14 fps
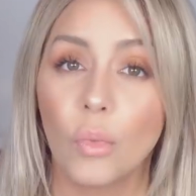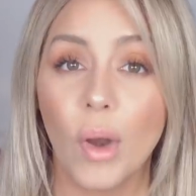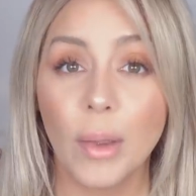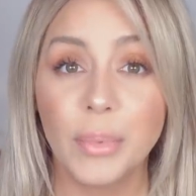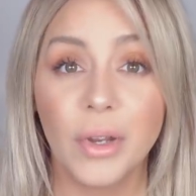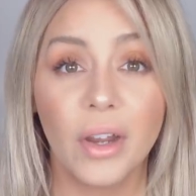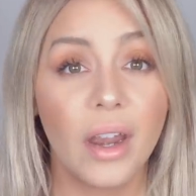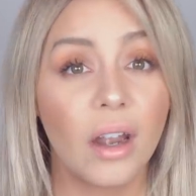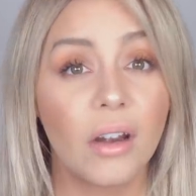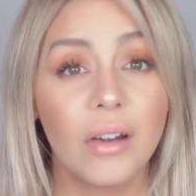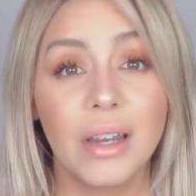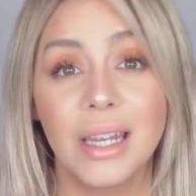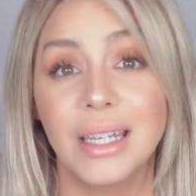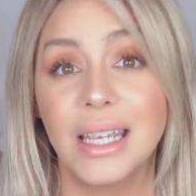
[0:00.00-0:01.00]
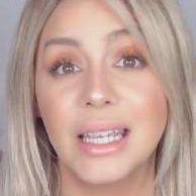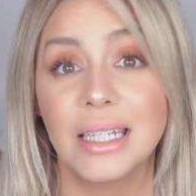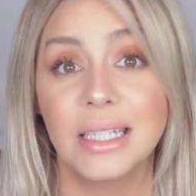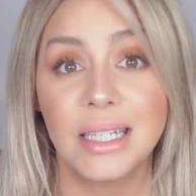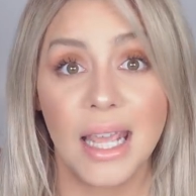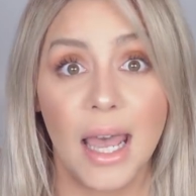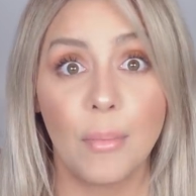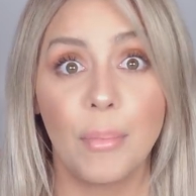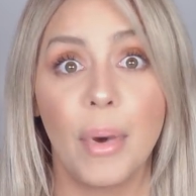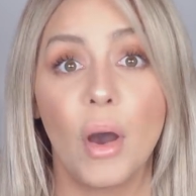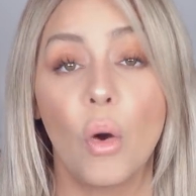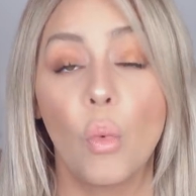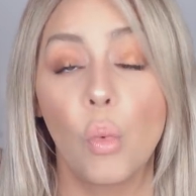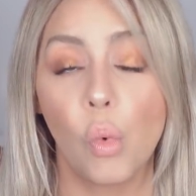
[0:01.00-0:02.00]
Wrap your hair in a damp,
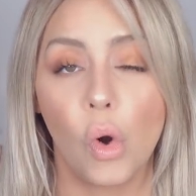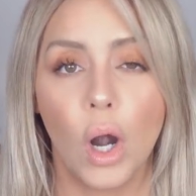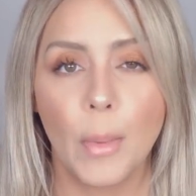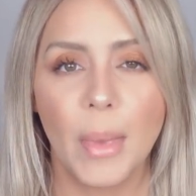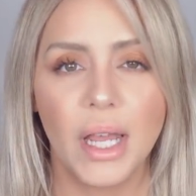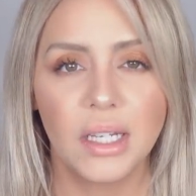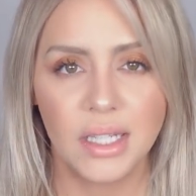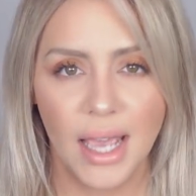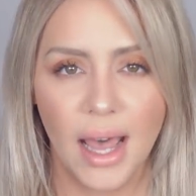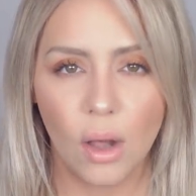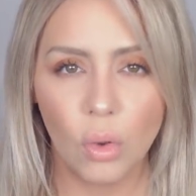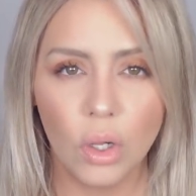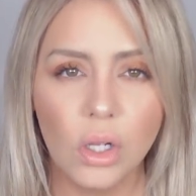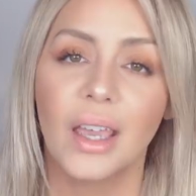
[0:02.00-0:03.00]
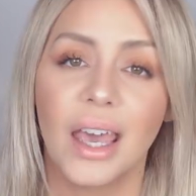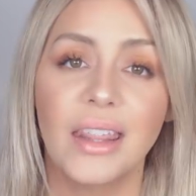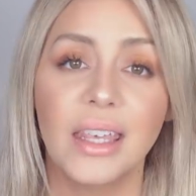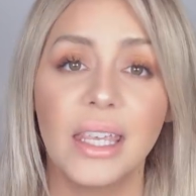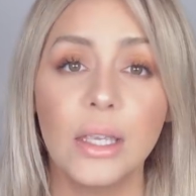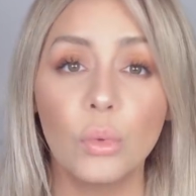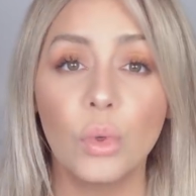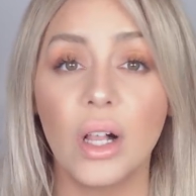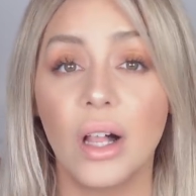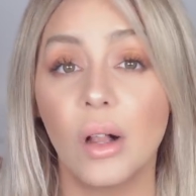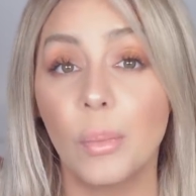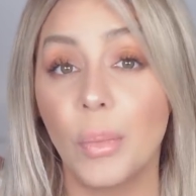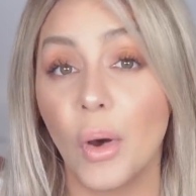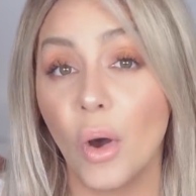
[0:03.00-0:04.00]
warm towel, and the heat will
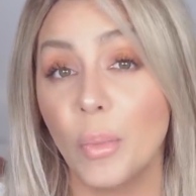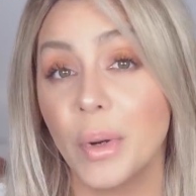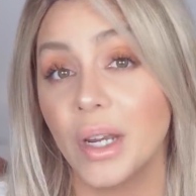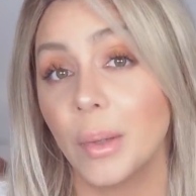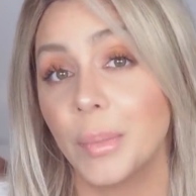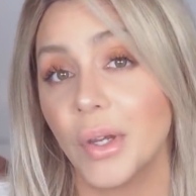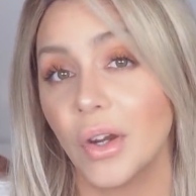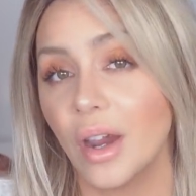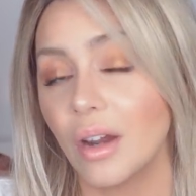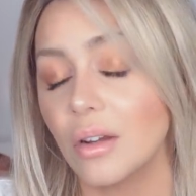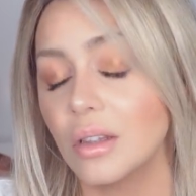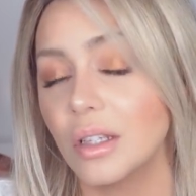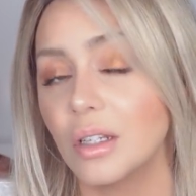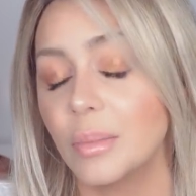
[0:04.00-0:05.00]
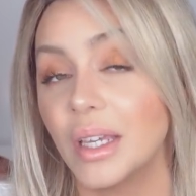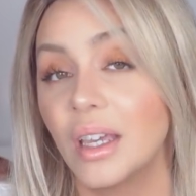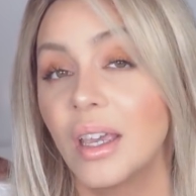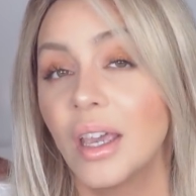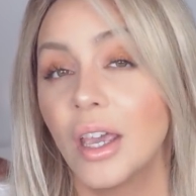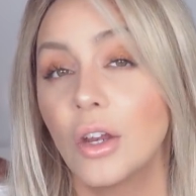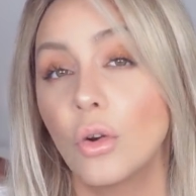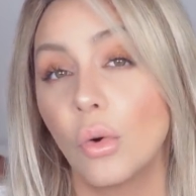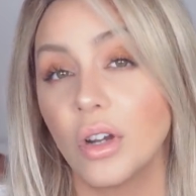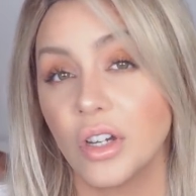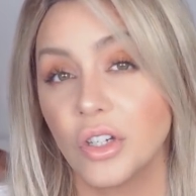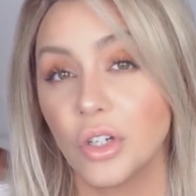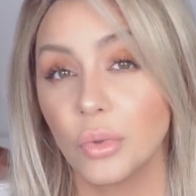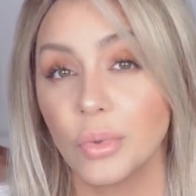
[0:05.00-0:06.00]
help open up your hair a little bit in
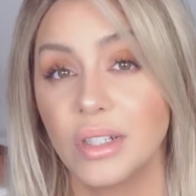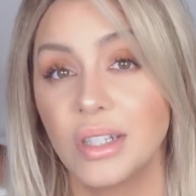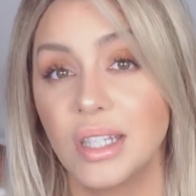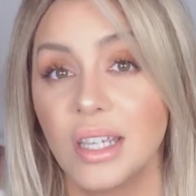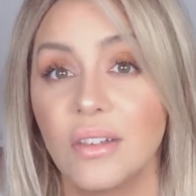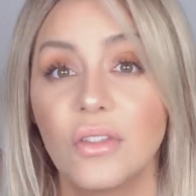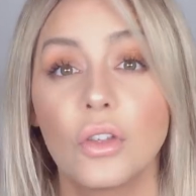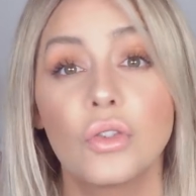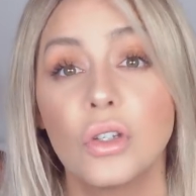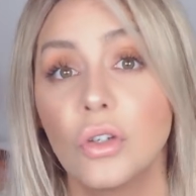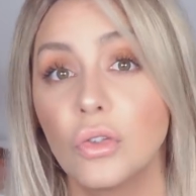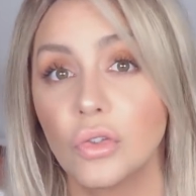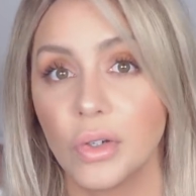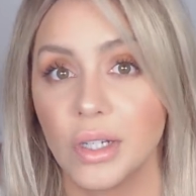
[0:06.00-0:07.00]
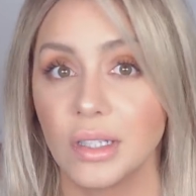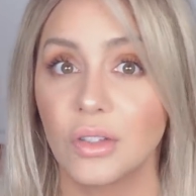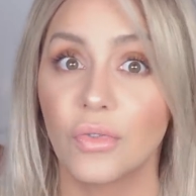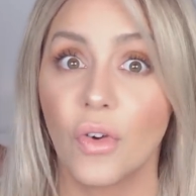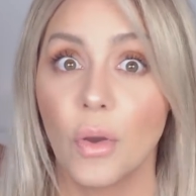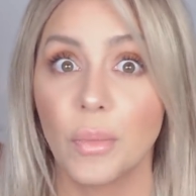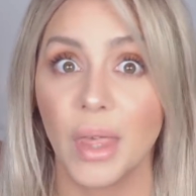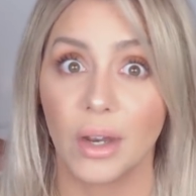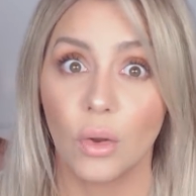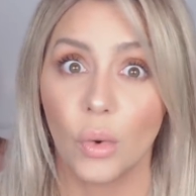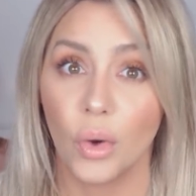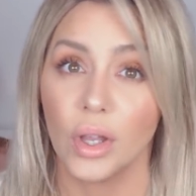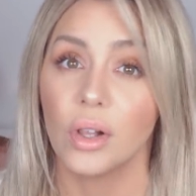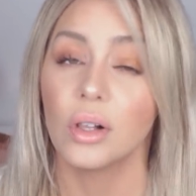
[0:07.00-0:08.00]
order to receive those nutrients from that
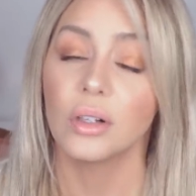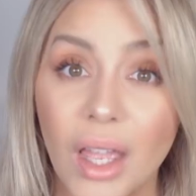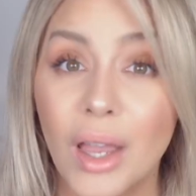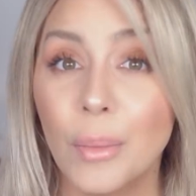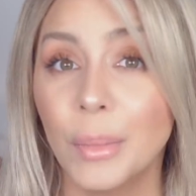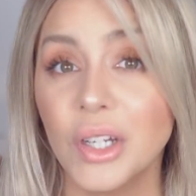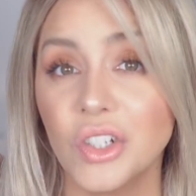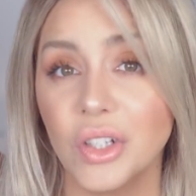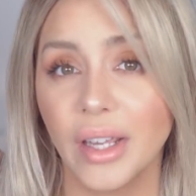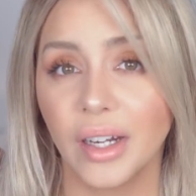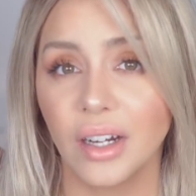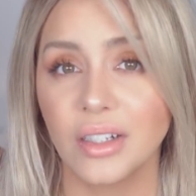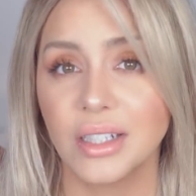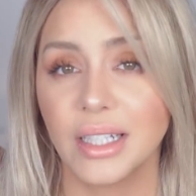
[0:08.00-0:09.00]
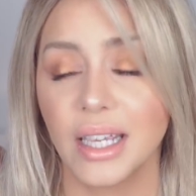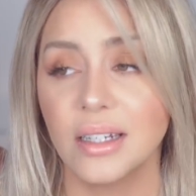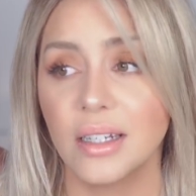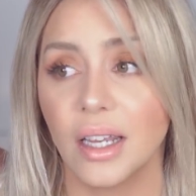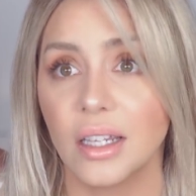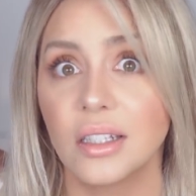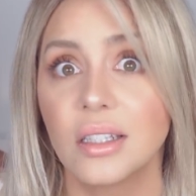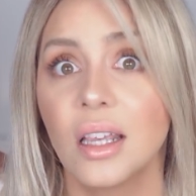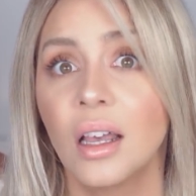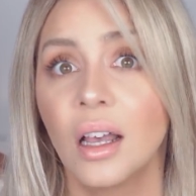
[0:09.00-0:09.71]
oil. Much like our skin does,